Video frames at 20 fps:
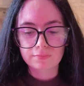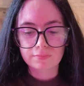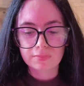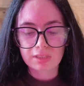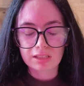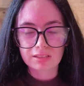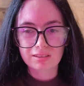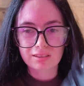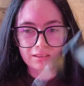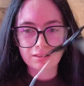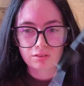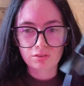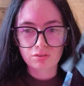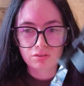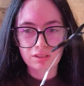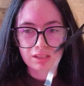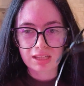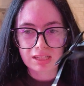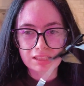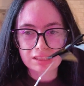it didn't look
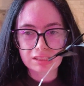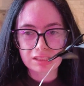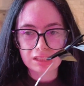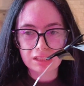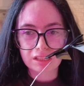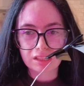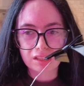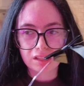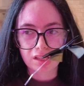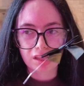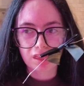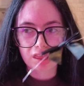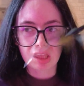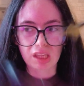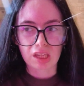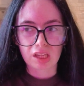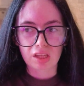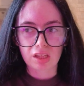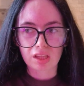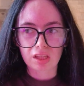nice in
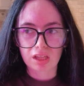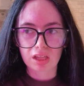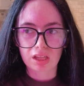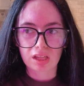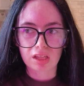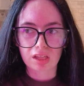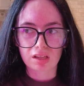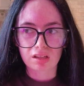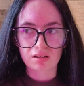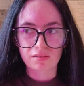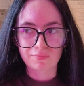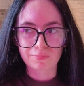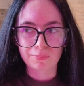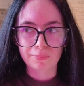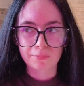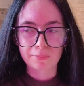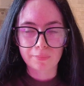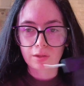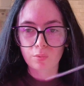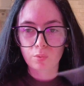
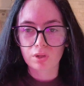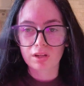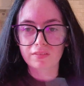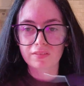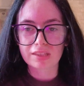whatever